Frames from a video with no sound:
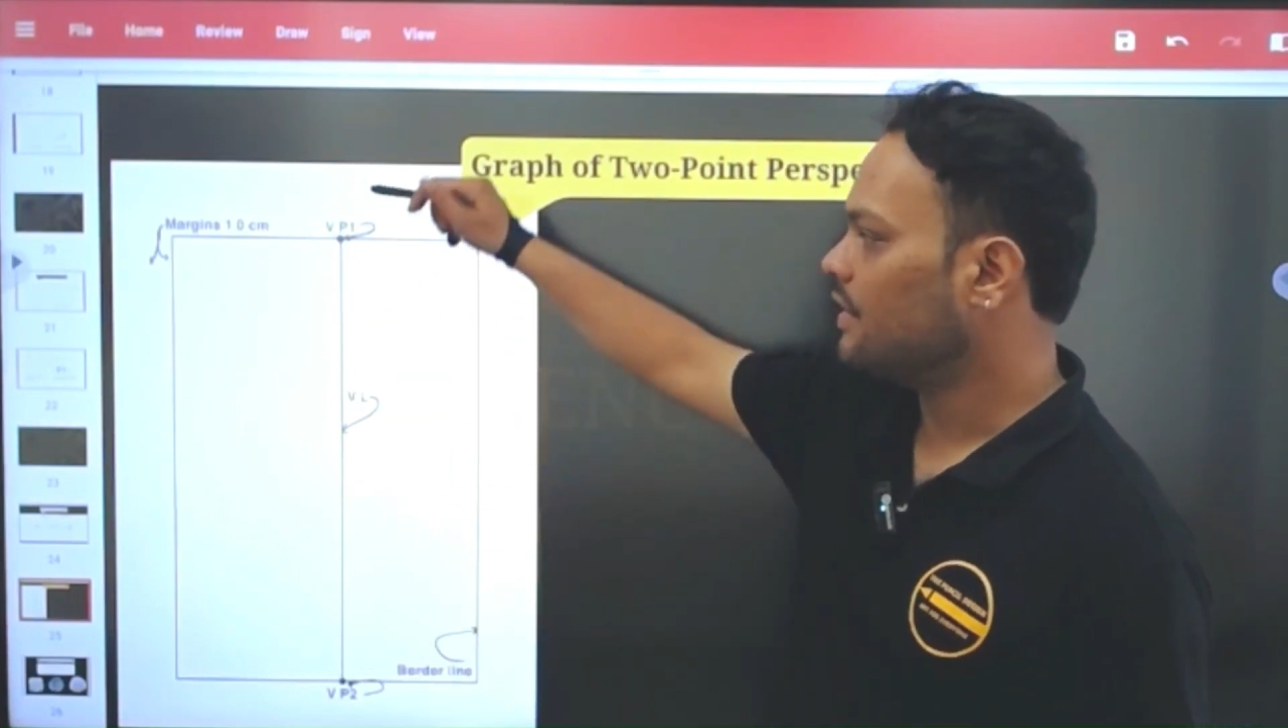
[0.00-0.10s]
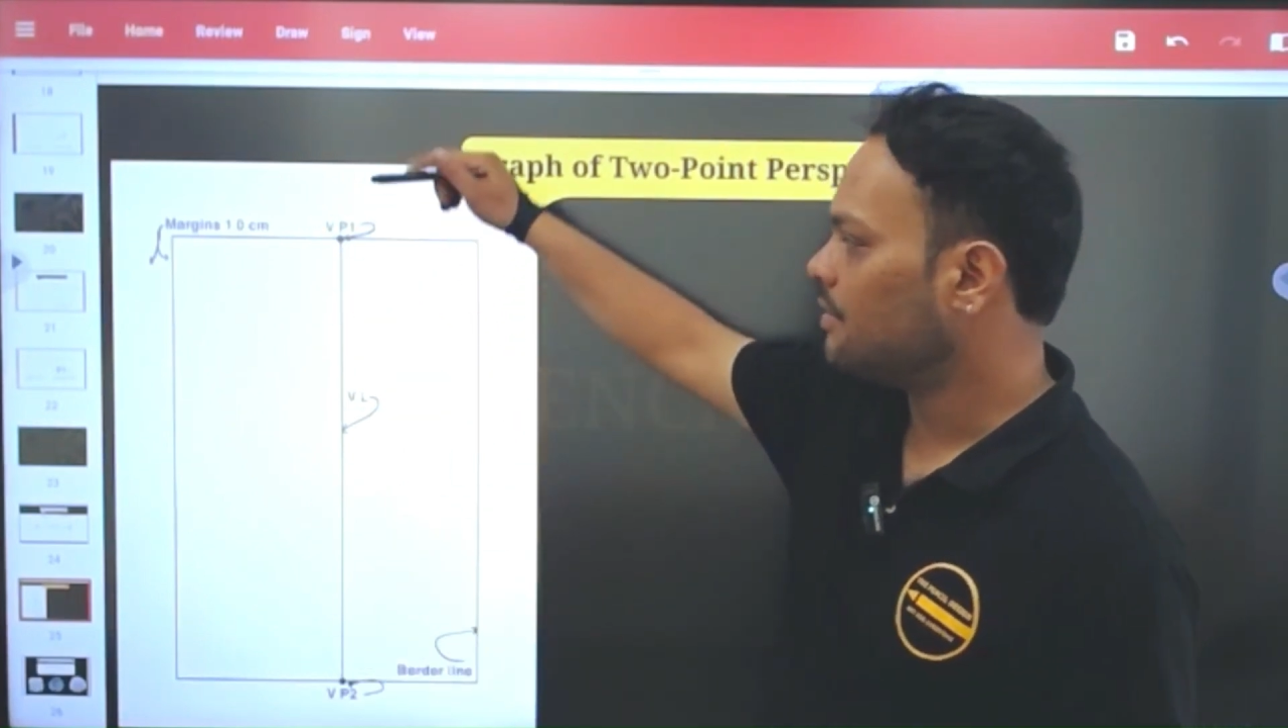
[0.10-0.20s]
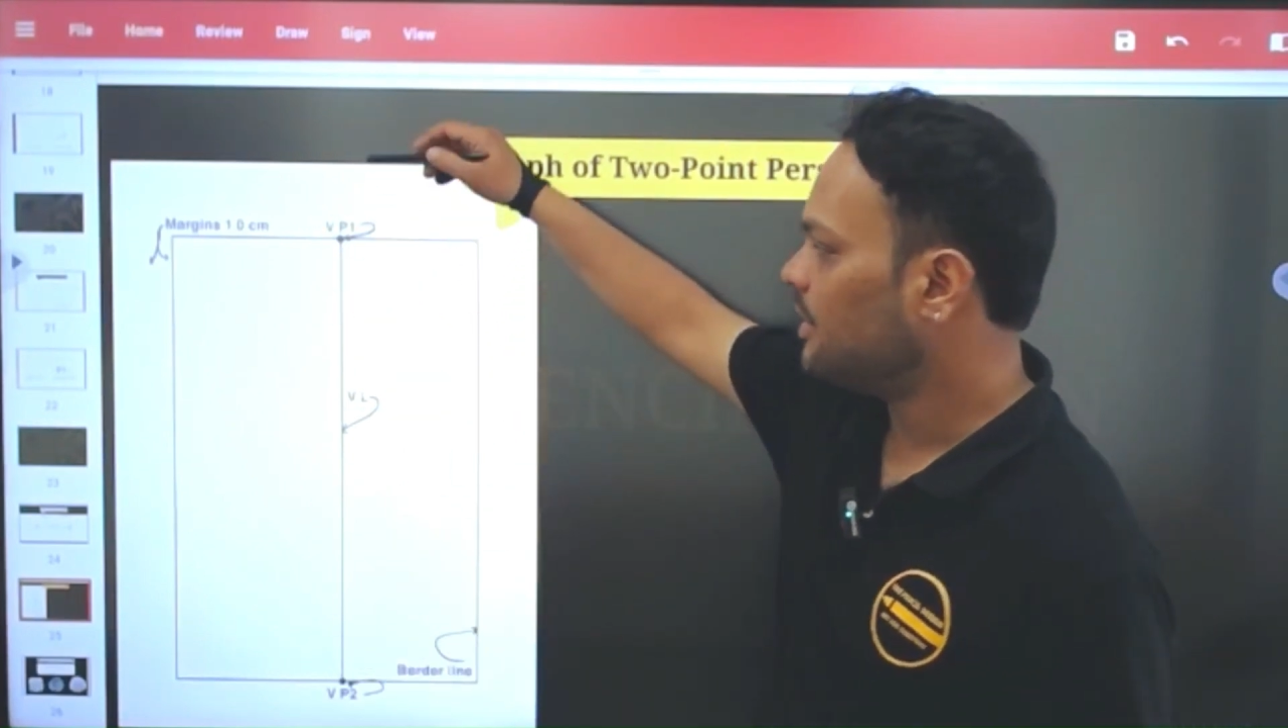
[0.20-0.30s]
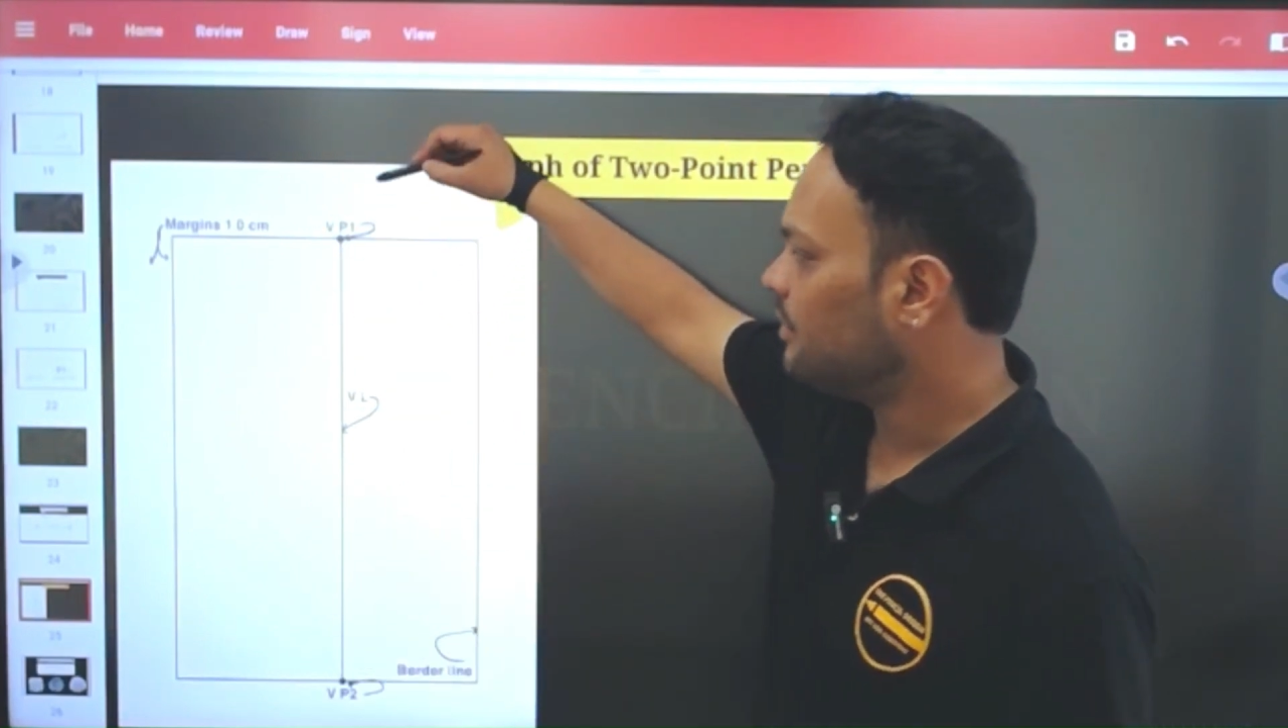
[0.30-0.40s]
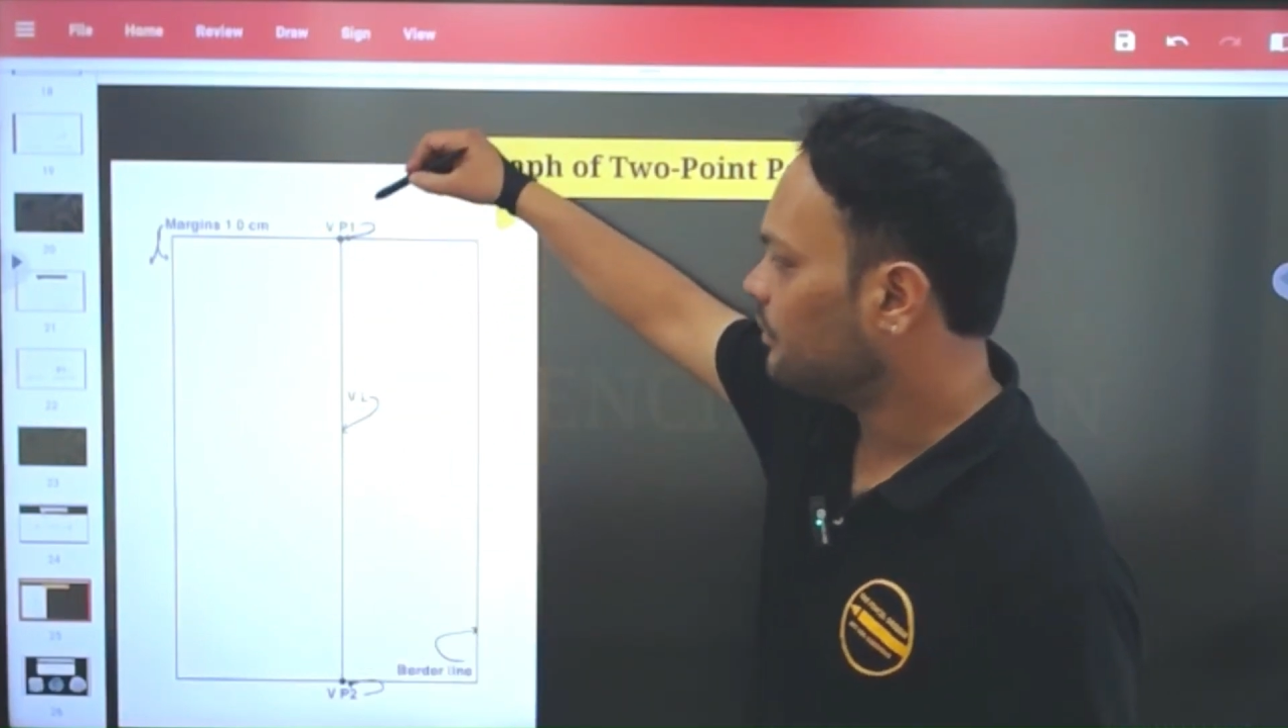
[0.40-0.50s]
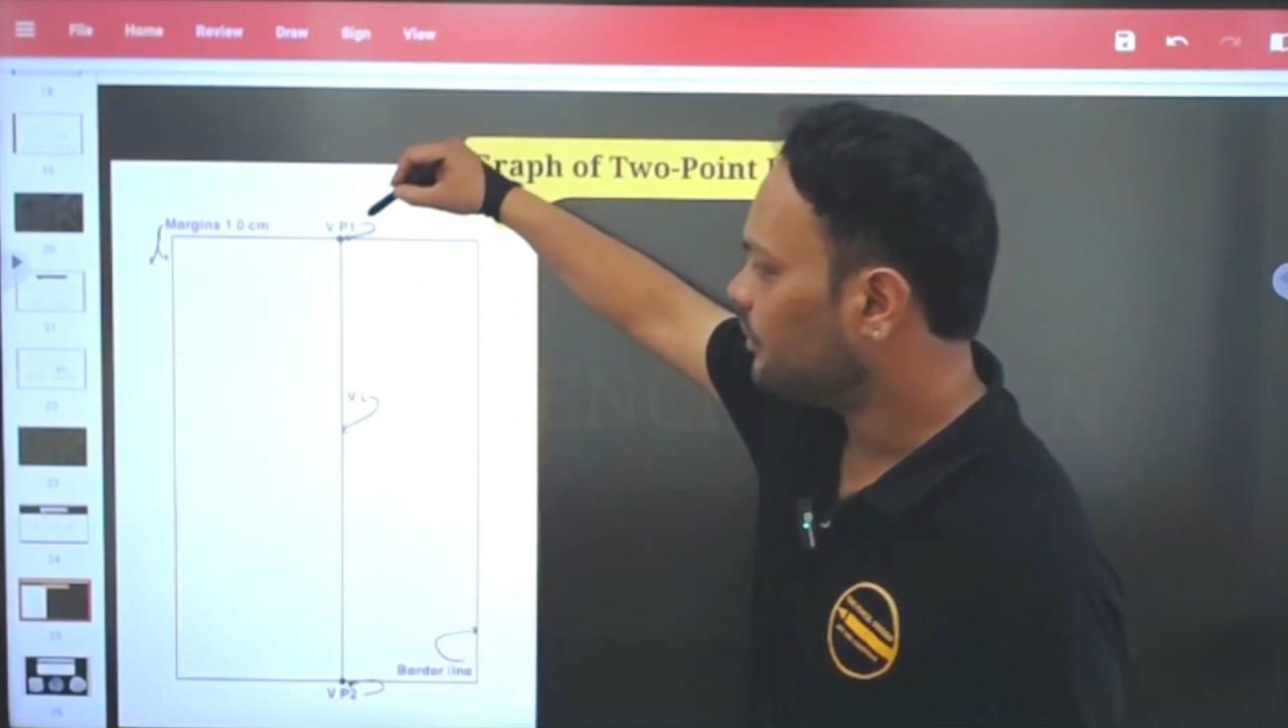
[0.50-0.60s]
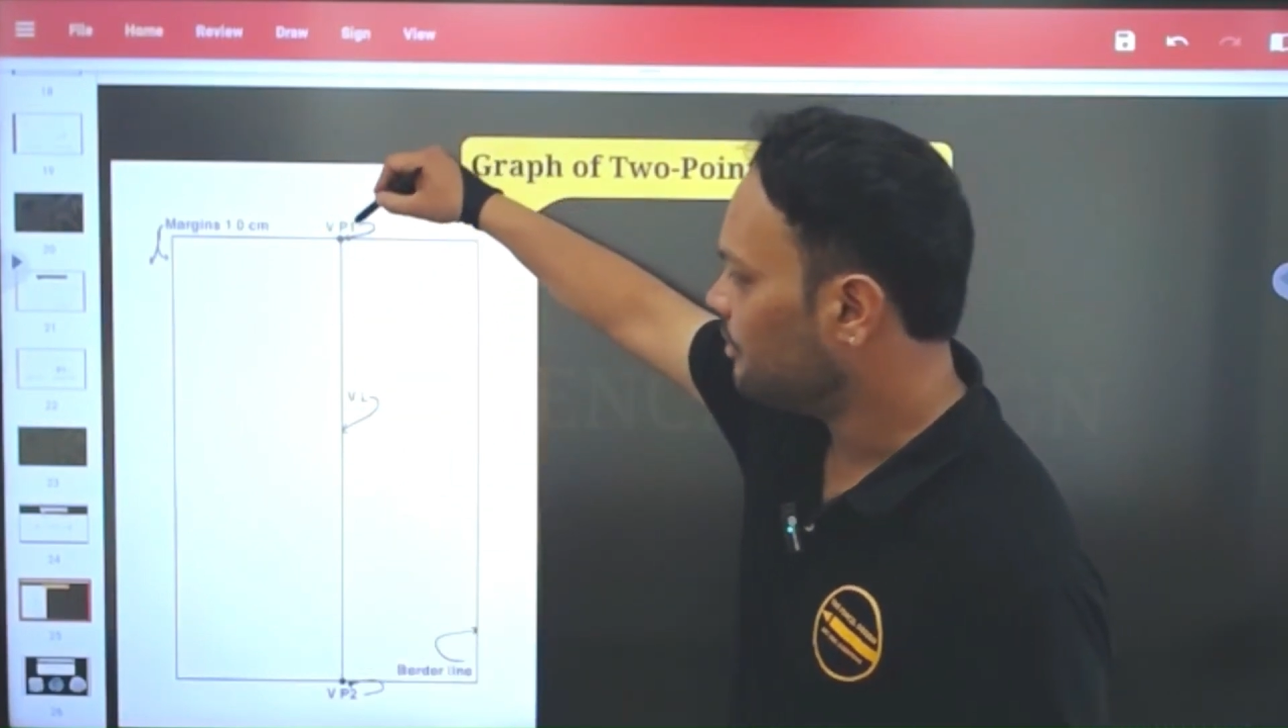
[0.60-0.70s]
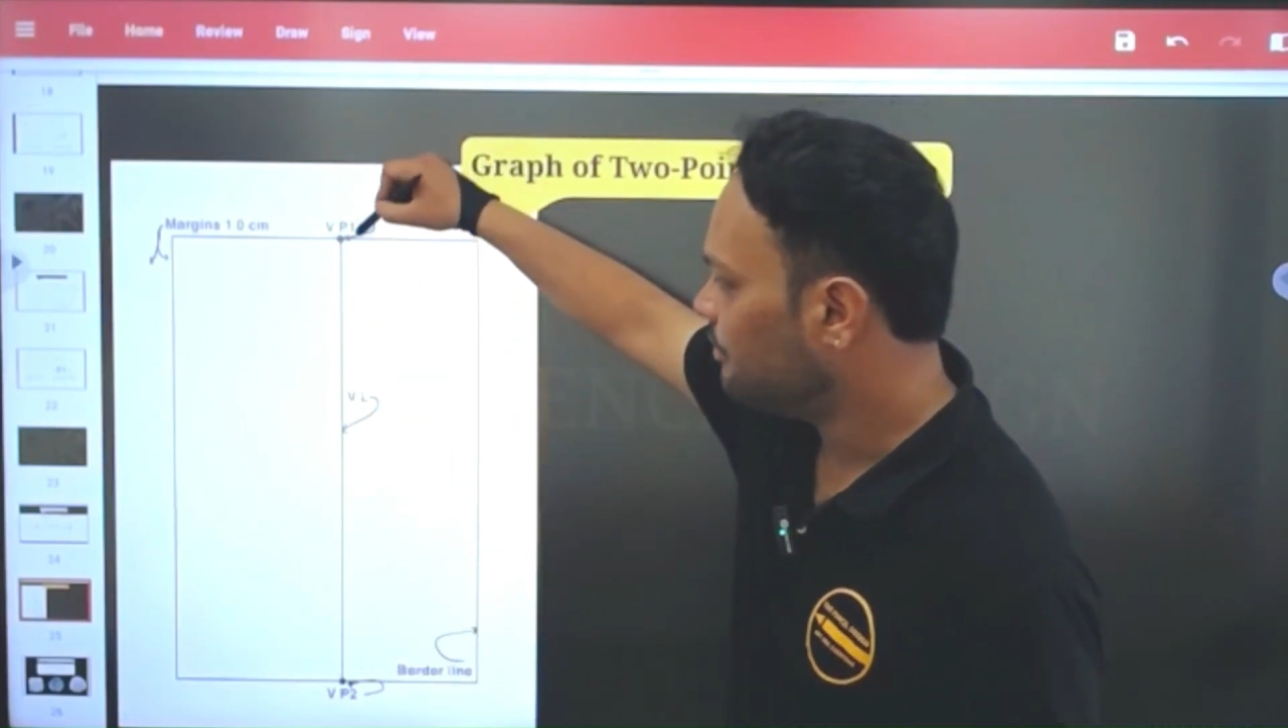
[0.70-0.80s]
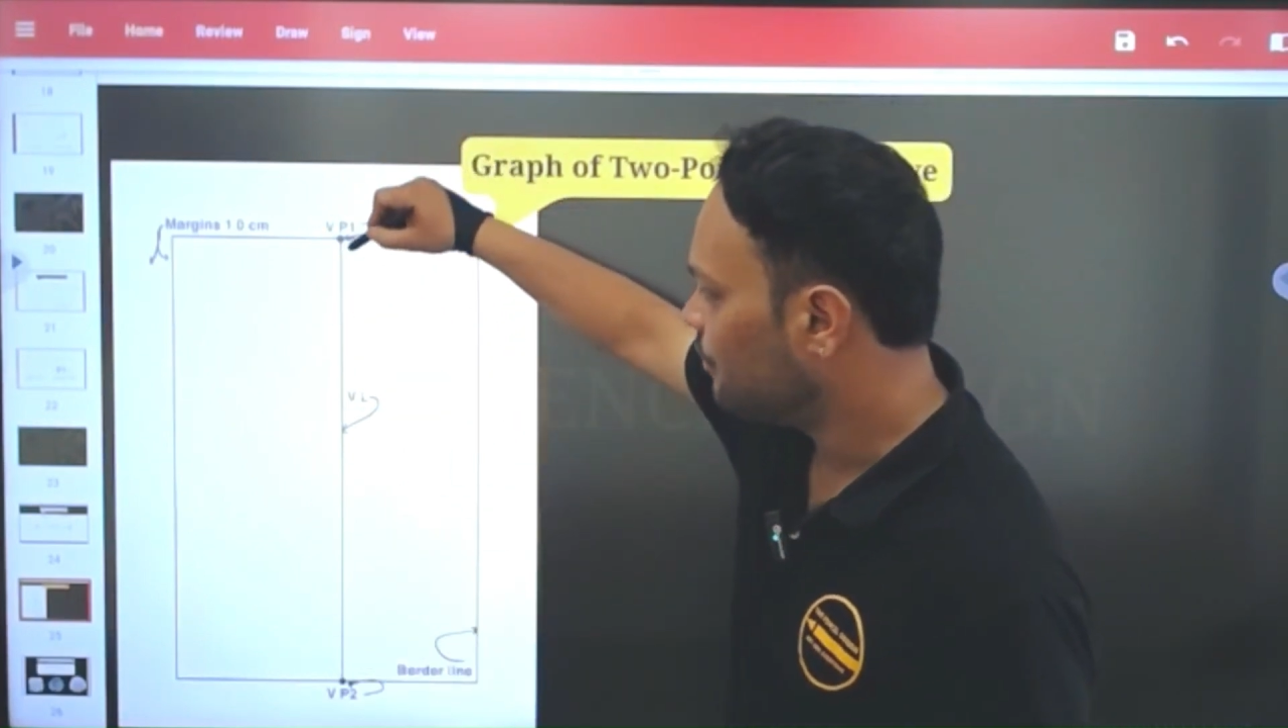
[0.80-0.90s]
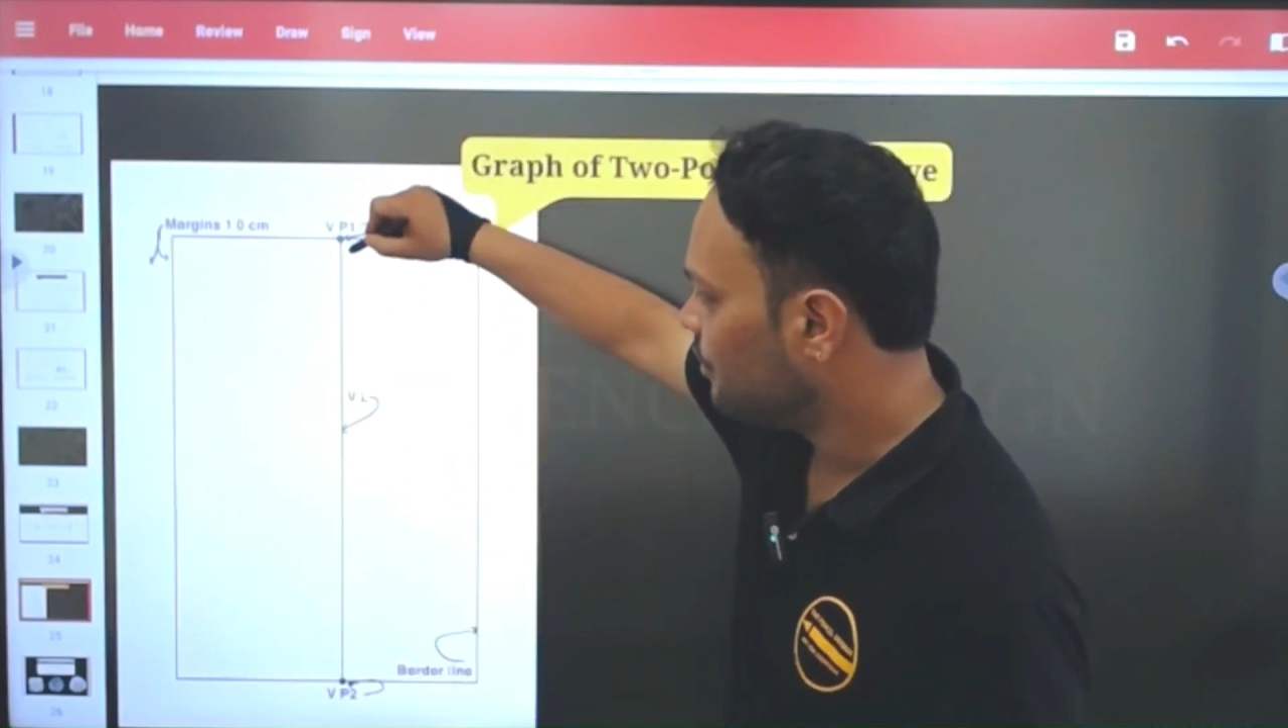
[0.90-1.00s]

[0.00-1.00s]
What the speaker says: remain the same.